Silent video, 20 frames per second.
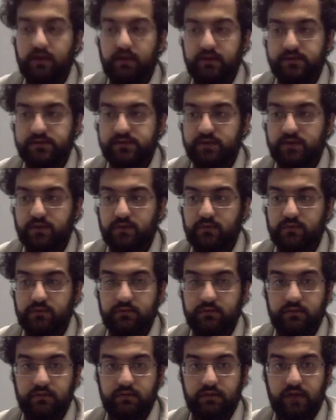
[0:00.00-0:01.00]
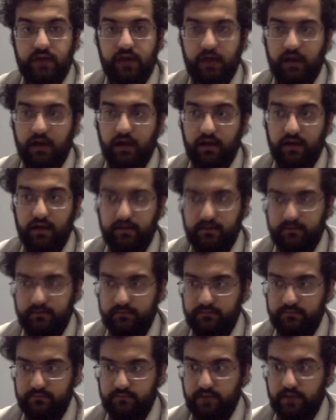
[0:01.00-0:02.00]
So yeah, I
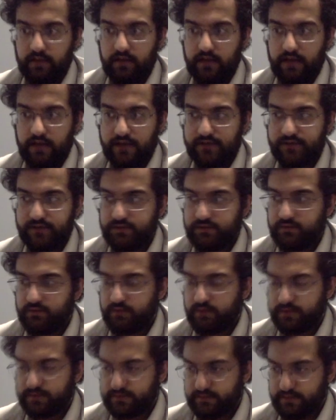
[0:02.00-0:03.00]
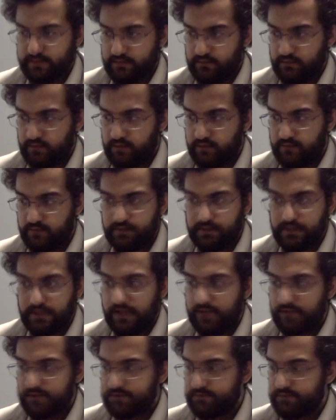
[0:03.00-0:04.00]
actually was in one of the
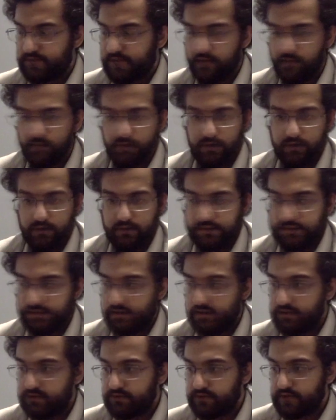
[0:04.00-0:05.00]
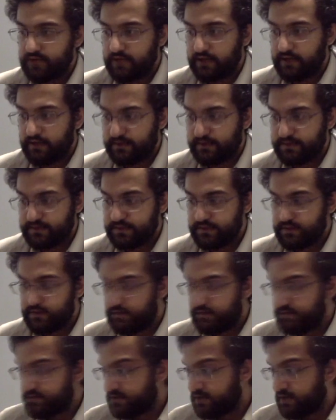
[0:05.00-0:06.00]
labs back when I was in undergrad, and I see
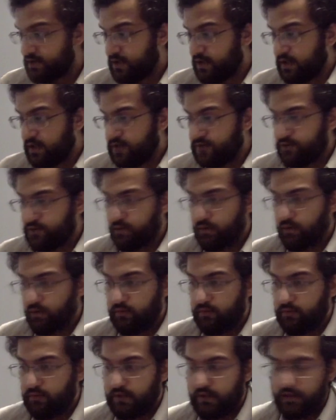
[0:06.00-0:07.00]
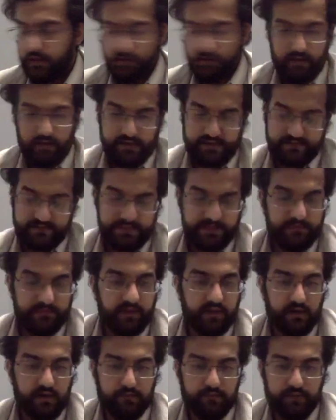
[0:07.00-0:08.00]
this. So a
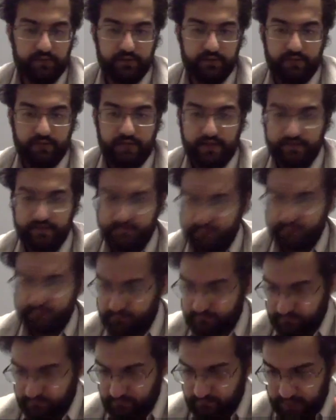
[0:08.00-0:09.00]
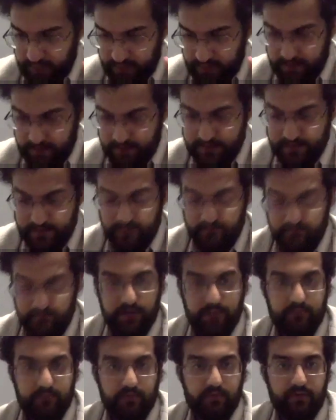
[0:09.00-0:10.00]
specific company back then made this
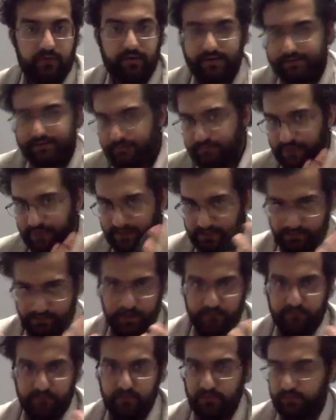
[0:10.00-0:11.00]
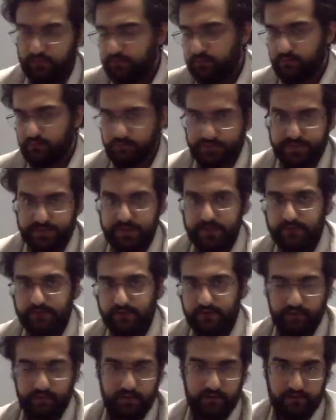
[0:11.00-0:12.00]
very program, and they make it like beautiful for
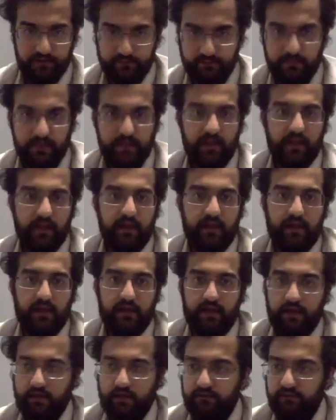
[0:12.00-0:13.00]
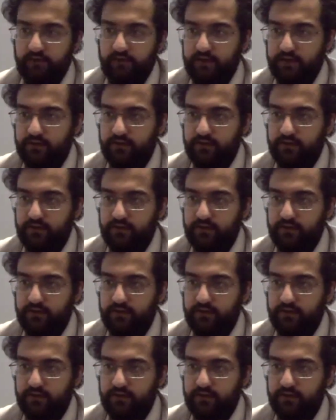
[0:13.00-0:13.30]
children with a funny